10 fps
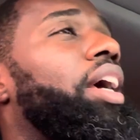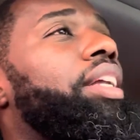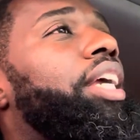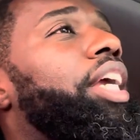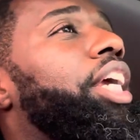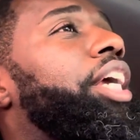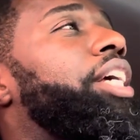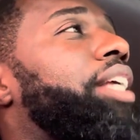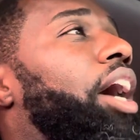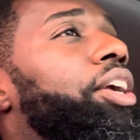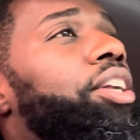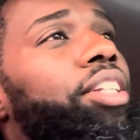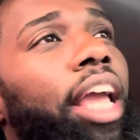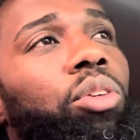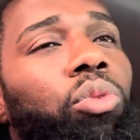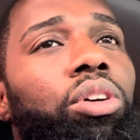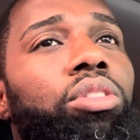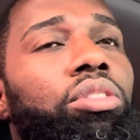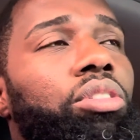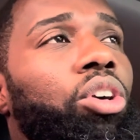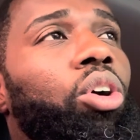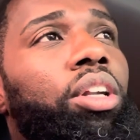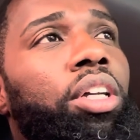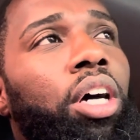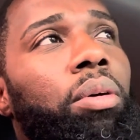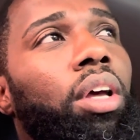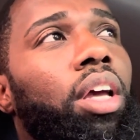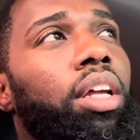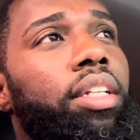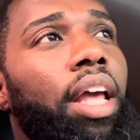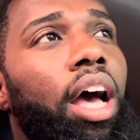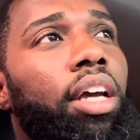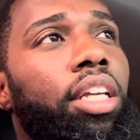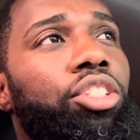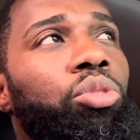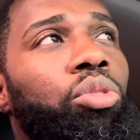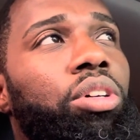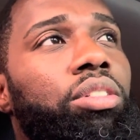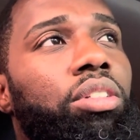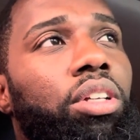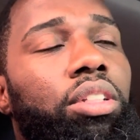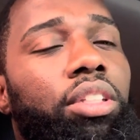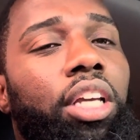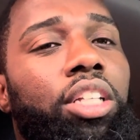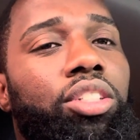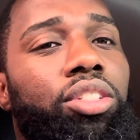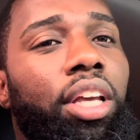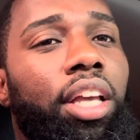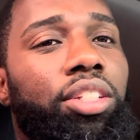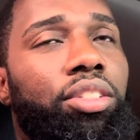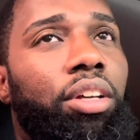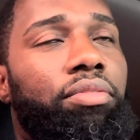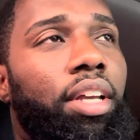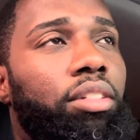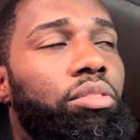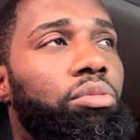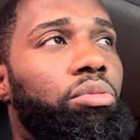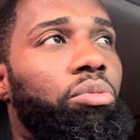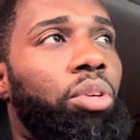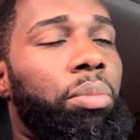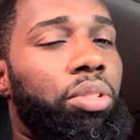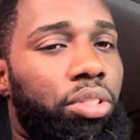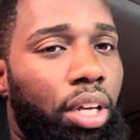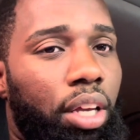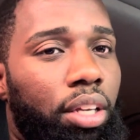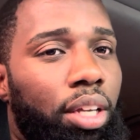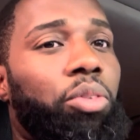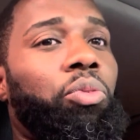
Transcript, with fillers: Then he is out here in the dating world, growing up. Now he's doing things and saying stuff that women say and